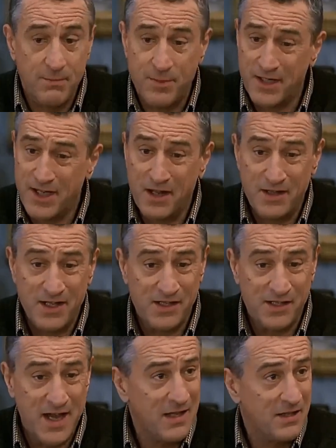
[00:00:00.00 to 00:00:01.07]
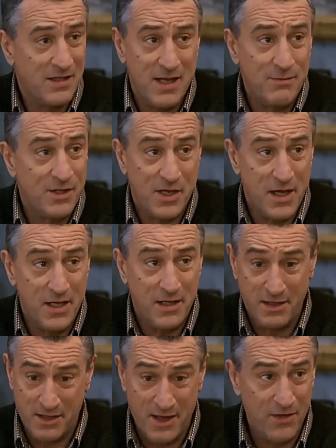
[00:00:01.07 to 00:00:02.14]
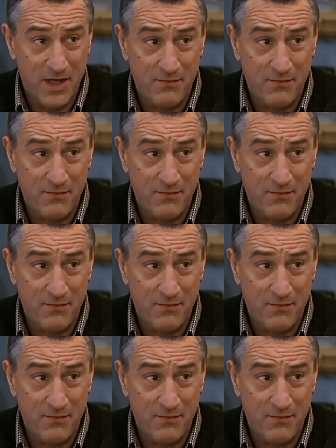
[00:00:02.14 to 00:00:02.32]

and he picked out the exact same design that Kevin